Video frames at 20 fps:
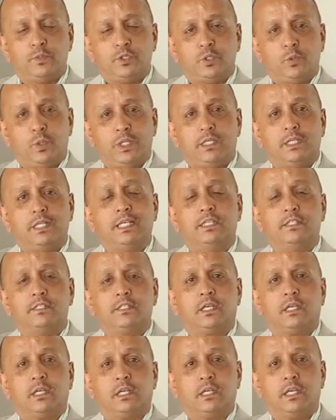suite
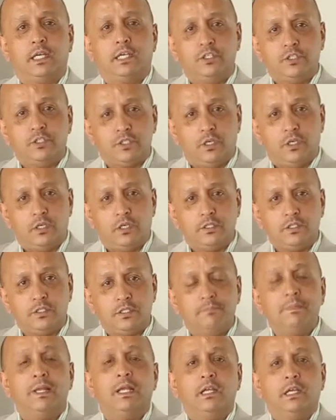is king
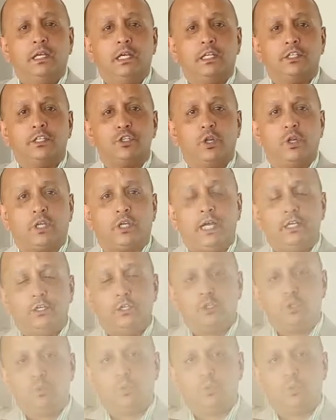size and it's located